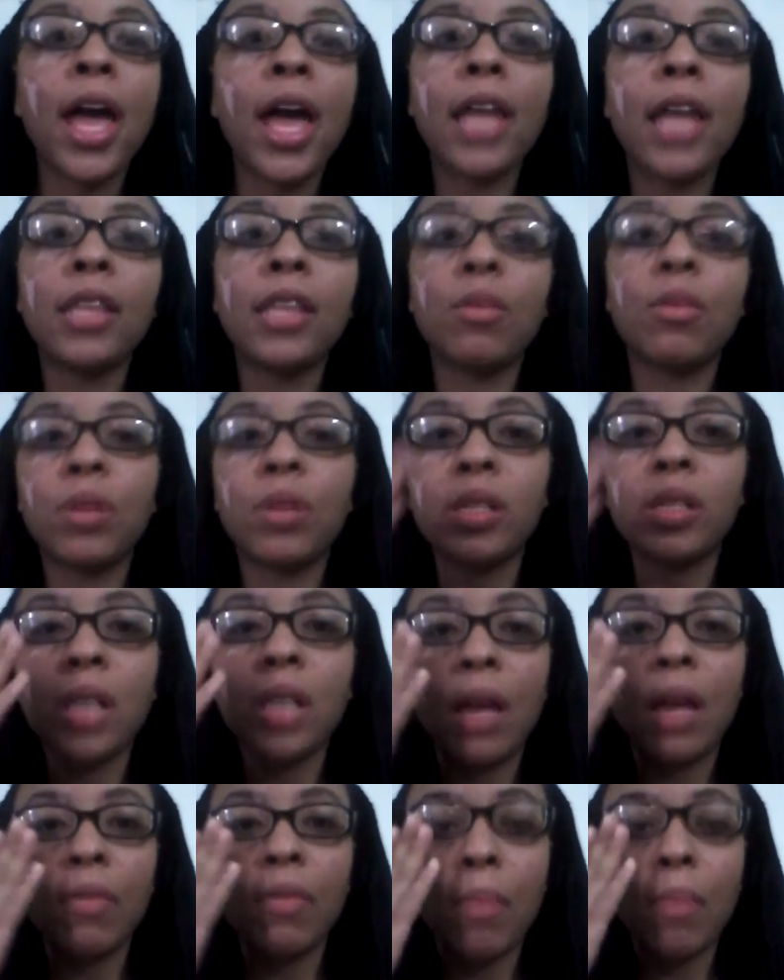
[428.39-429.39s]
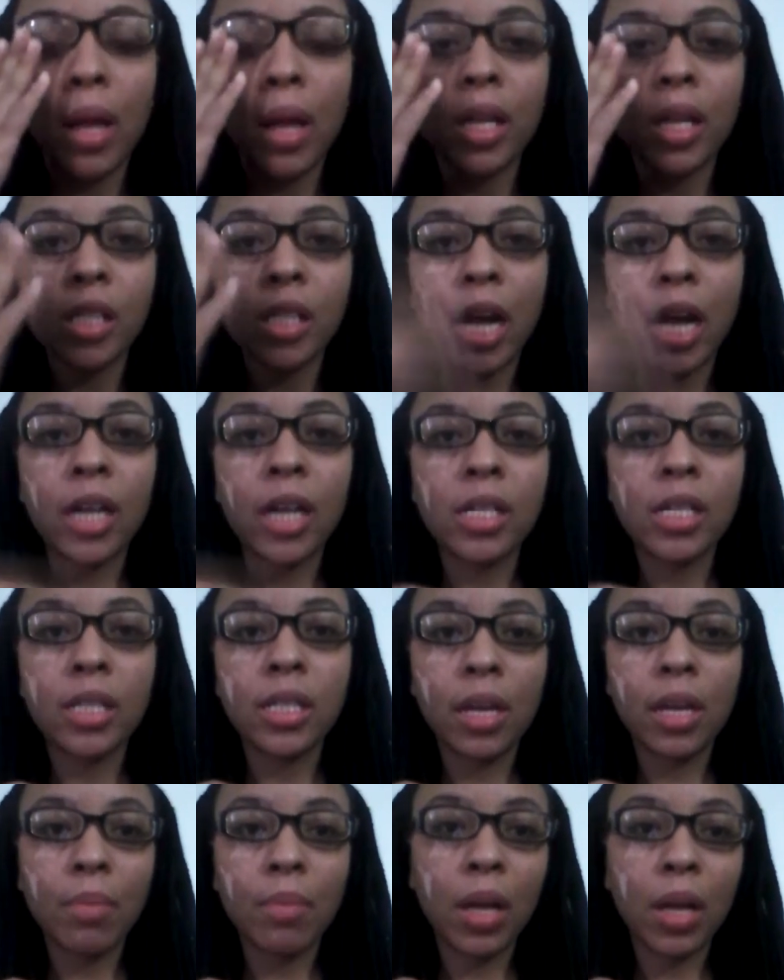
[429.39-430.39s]
And then when it's time for my lunch, I couldn't
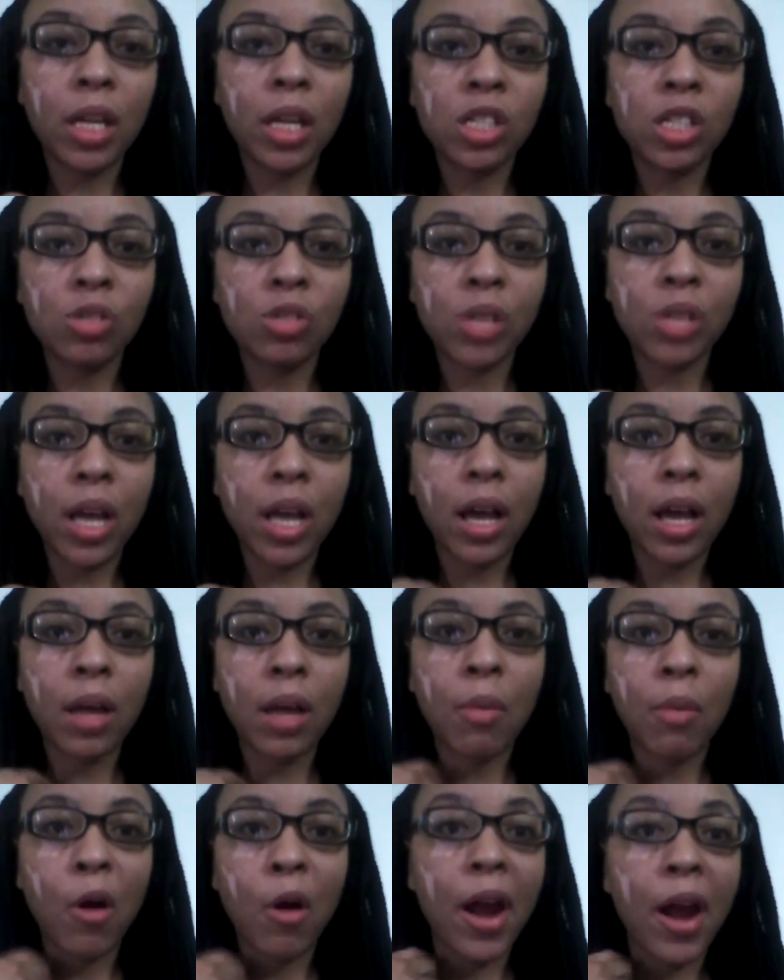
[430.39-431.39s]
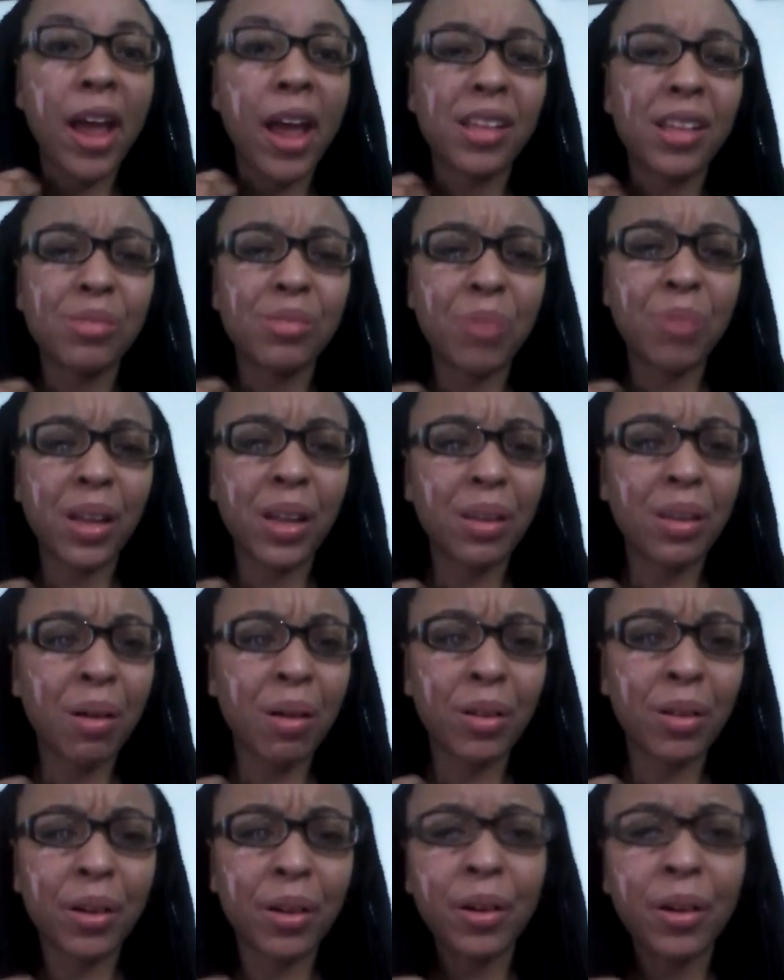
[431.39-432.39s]
take my lunch on time, or I had to wait
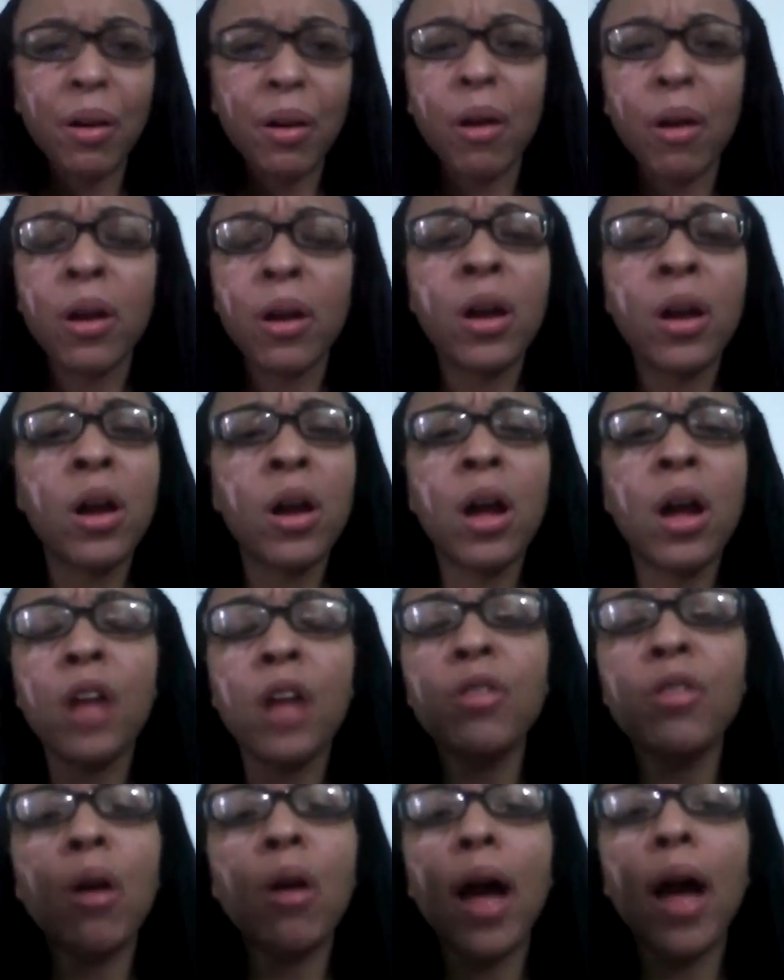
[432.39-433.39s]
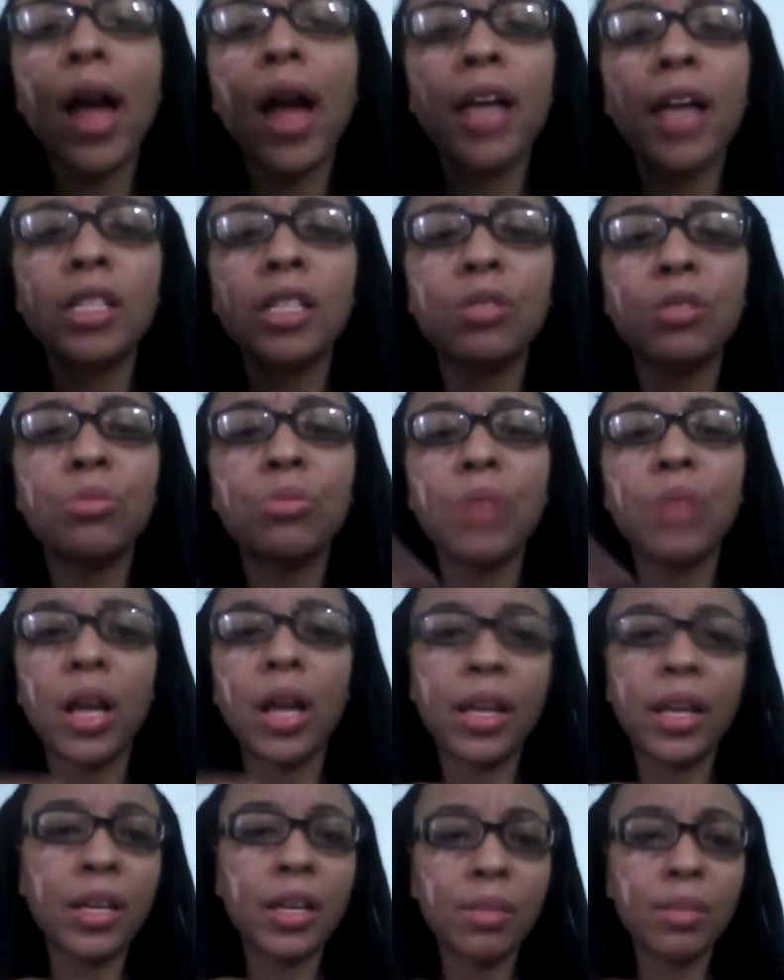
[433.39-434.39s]
longer, or I had to
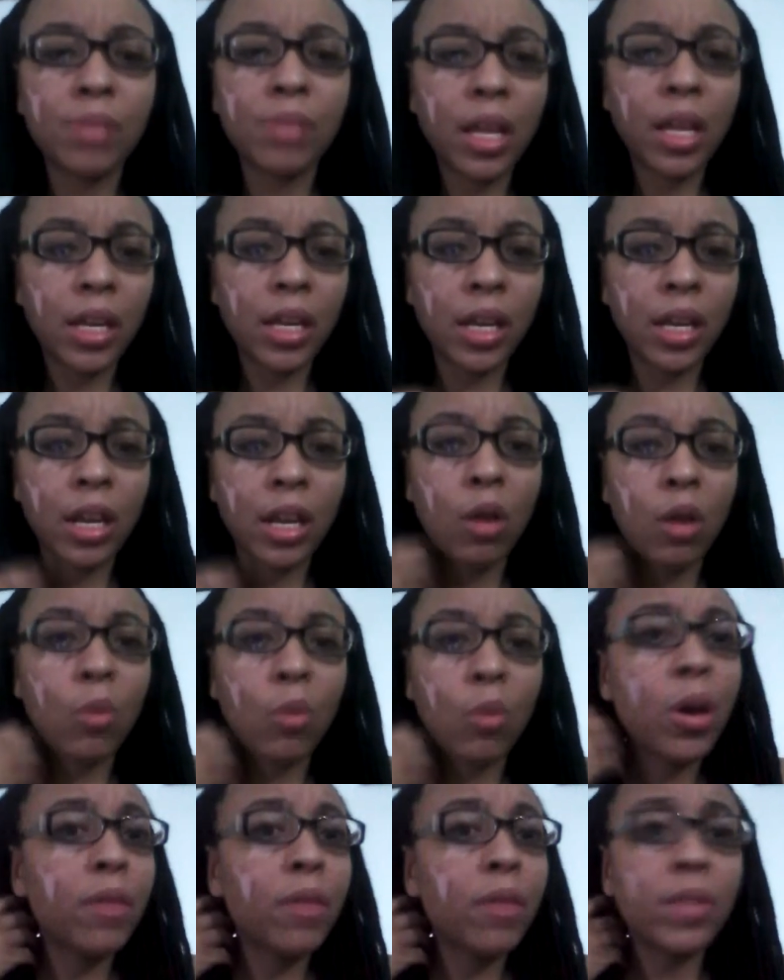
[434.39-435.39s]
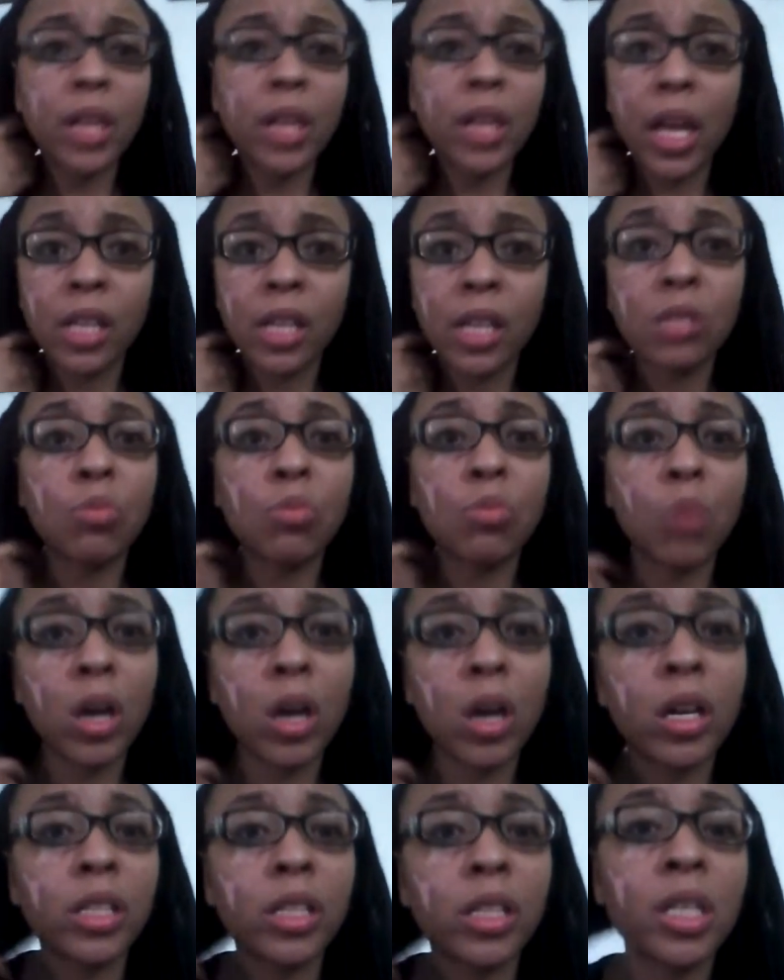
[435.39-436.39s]
not end up taking it, or whatever the case
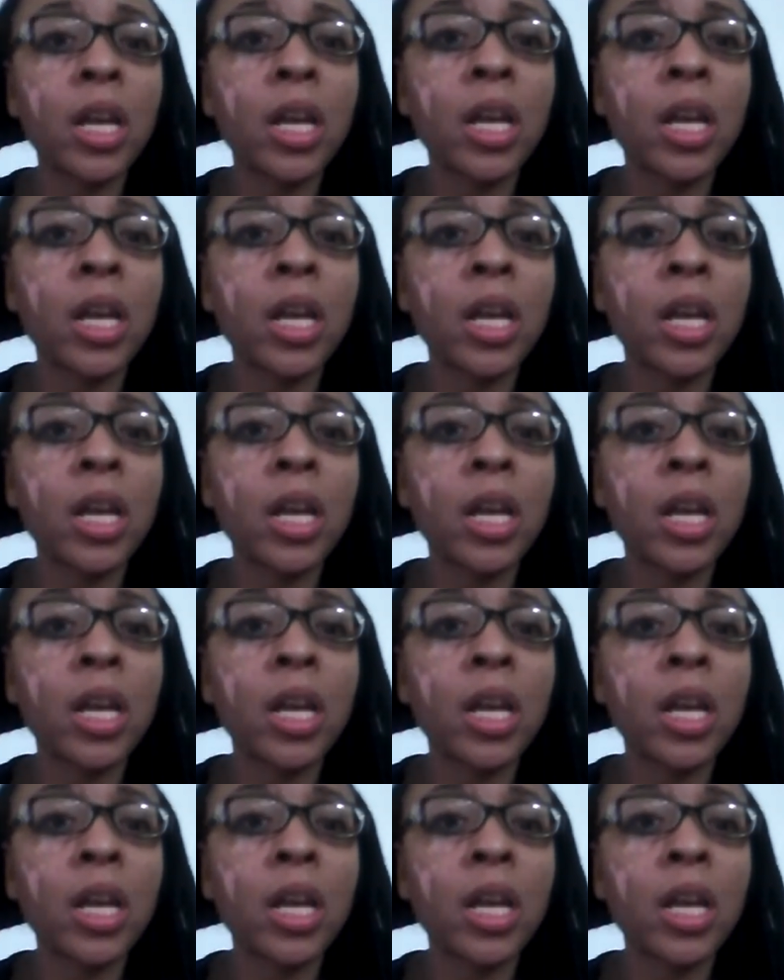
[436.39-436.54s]
was.